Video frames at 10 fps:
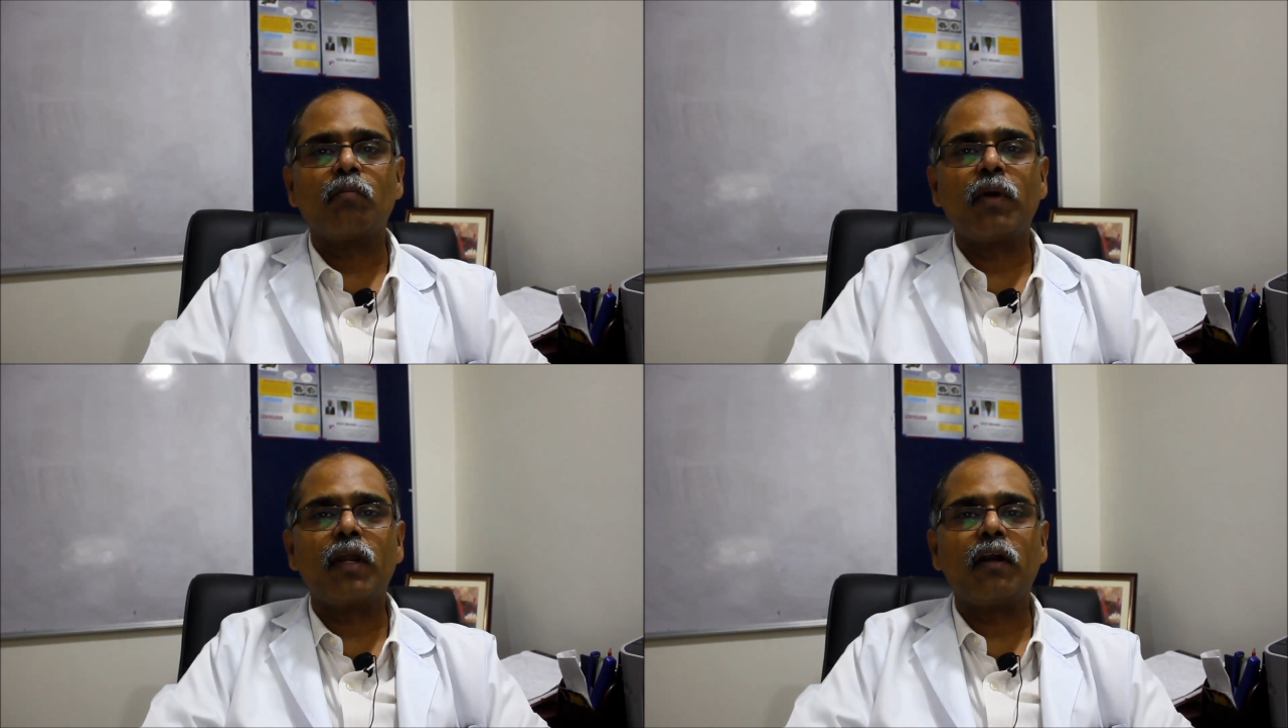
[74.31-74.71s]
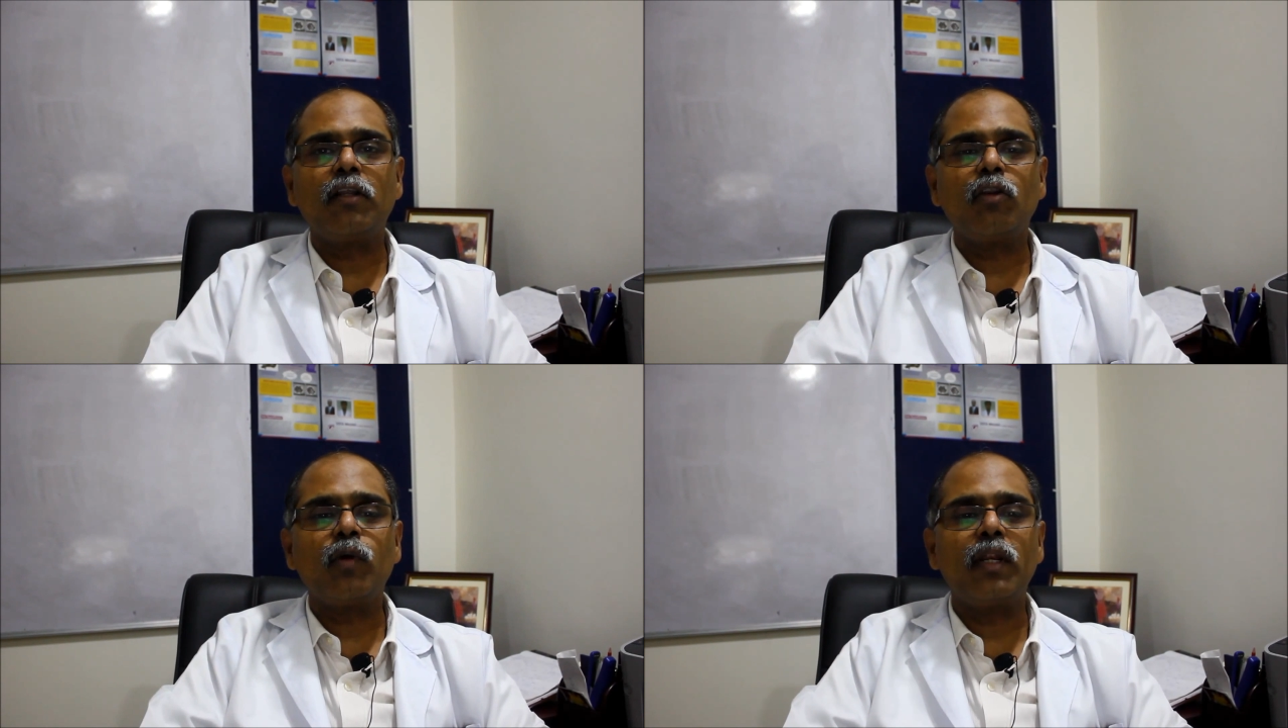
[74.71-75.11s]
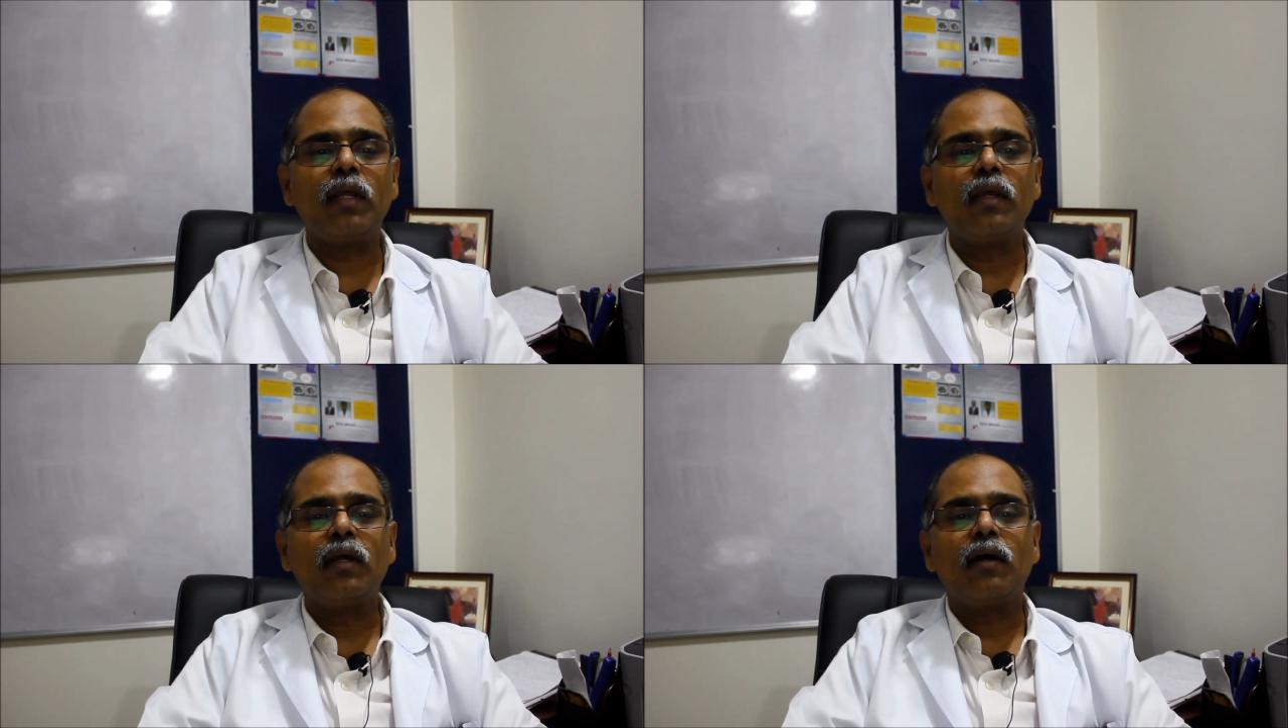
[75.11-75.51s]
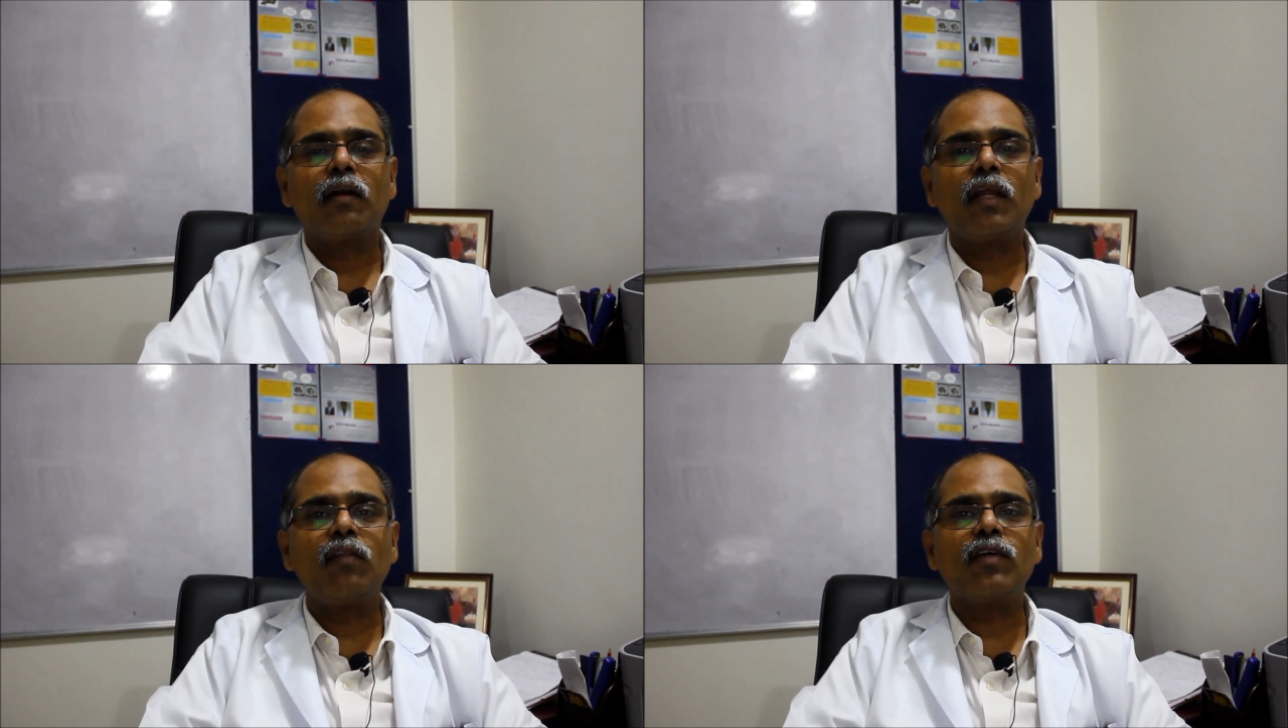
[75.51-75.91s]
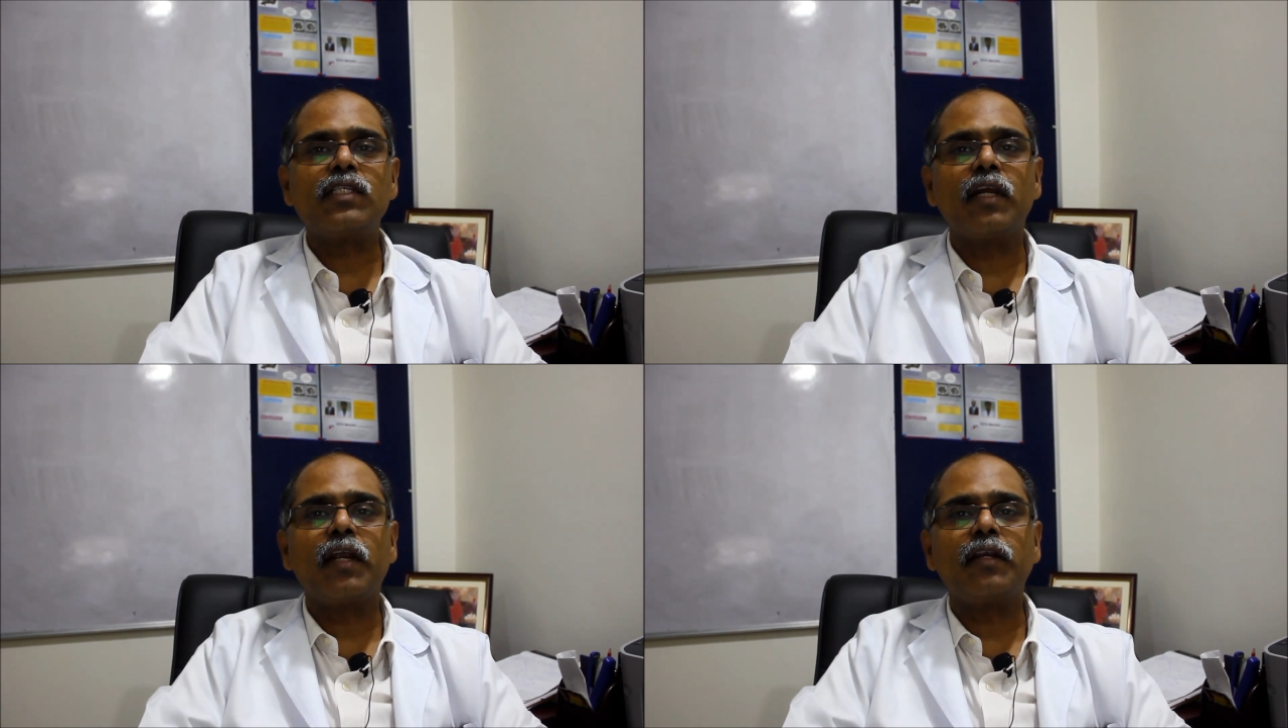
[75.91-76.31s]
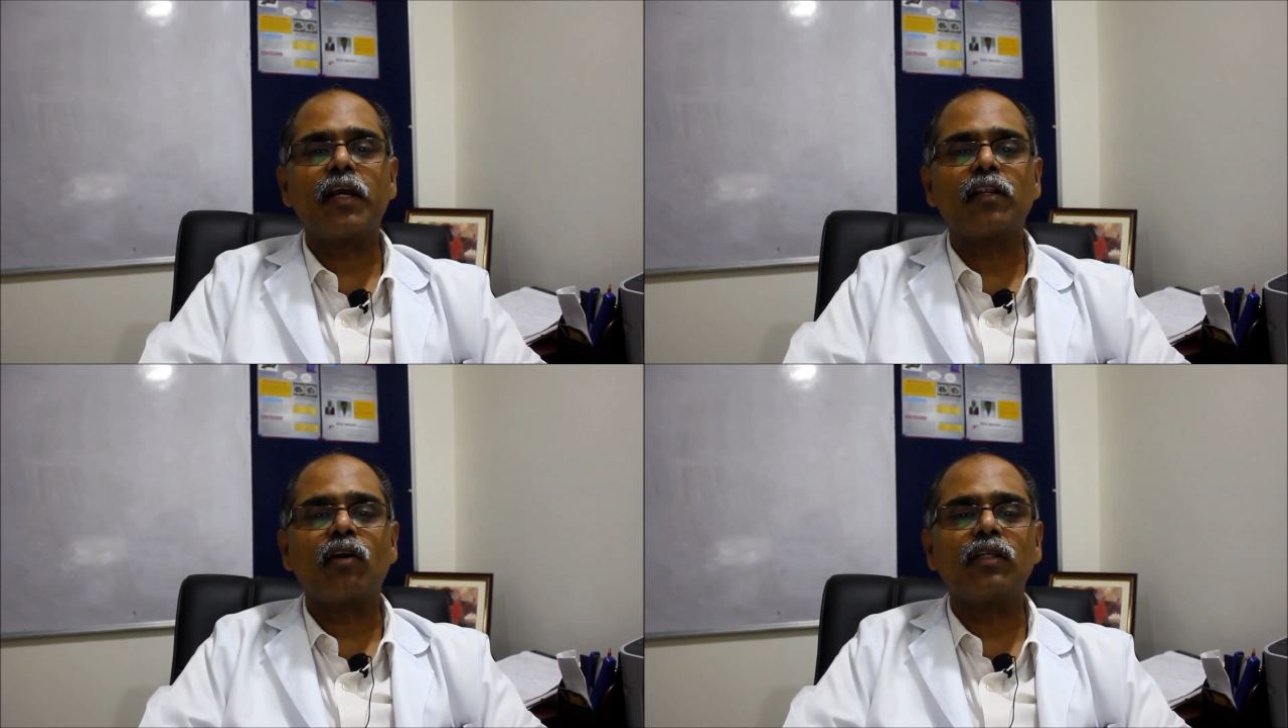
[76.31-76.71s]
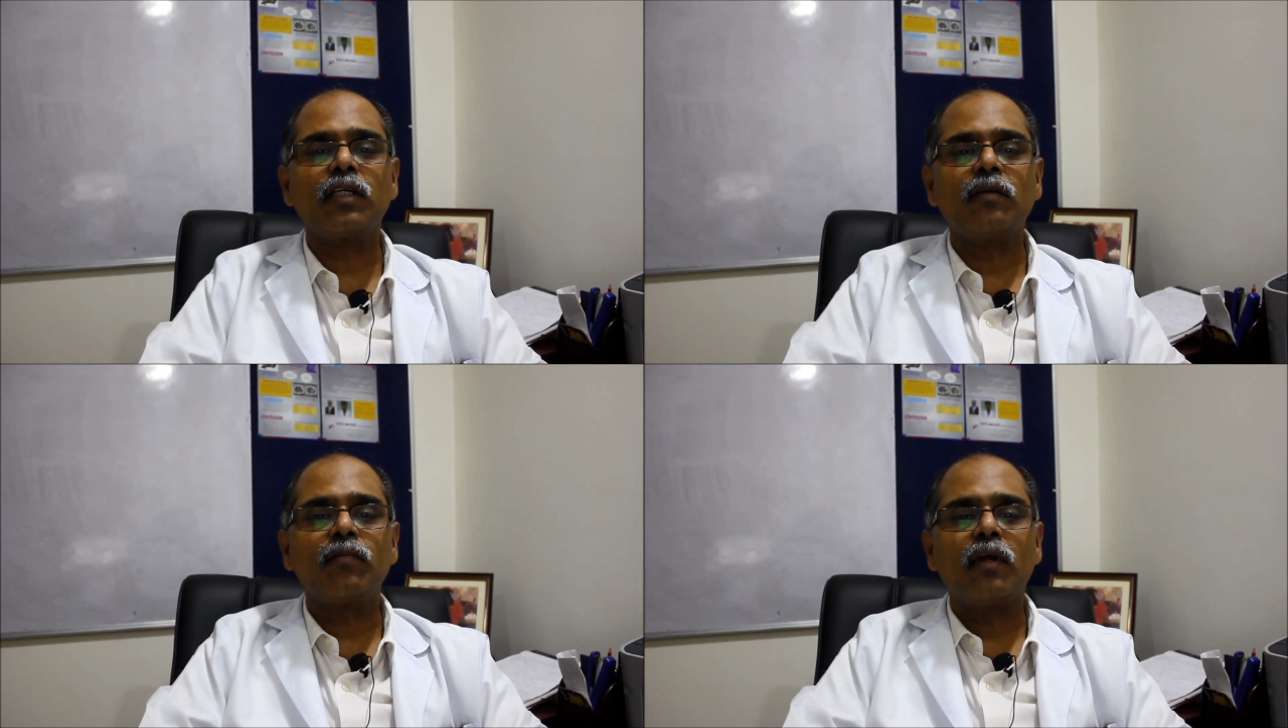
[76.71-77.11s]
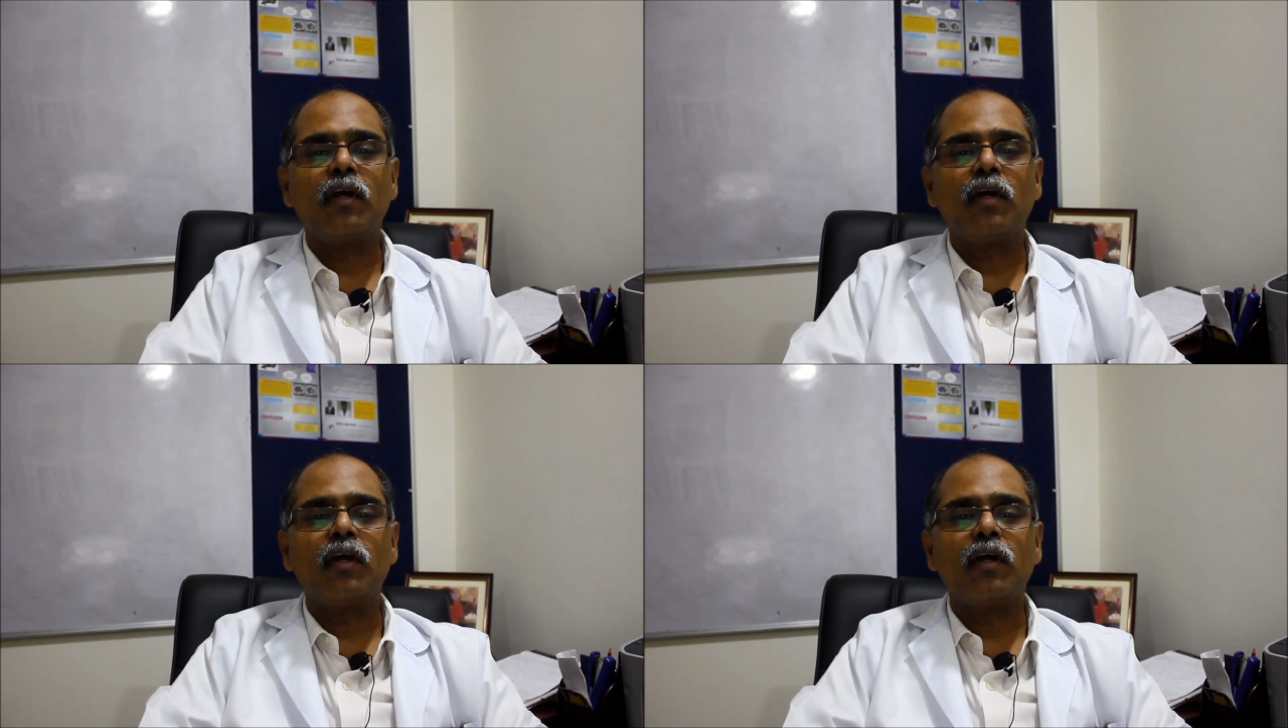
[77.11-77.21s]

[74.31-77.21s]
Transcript: By continually reinvesting in technology,